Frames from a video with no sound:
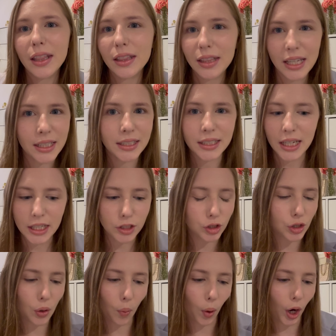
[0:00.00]
This is
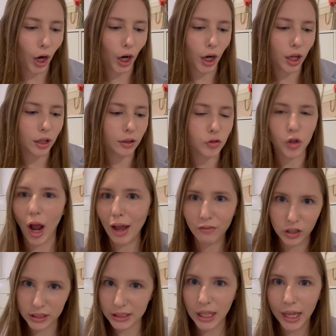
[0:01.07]
your
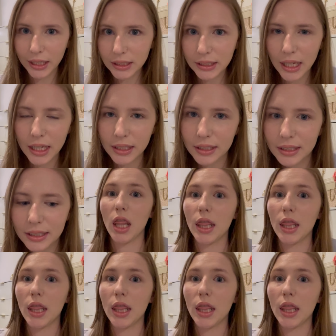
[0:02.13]
driver's license.